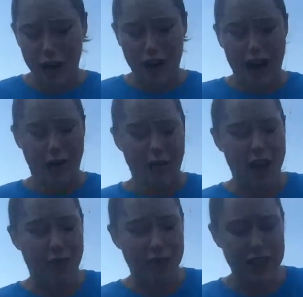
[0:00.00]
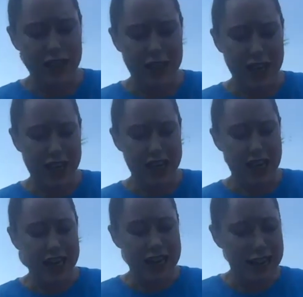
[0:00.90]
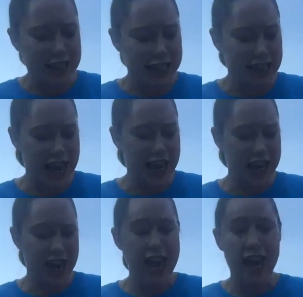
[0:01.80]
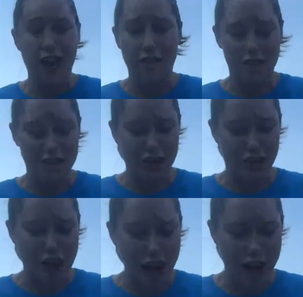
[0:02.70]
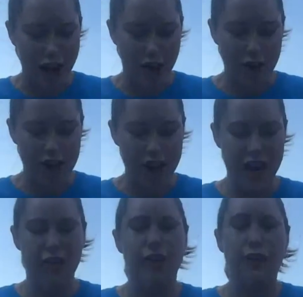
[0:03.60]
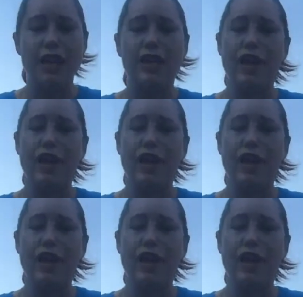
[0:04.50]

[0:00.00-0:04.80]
Graham and presented in 1969 at a headache conference in Chicago, and it was based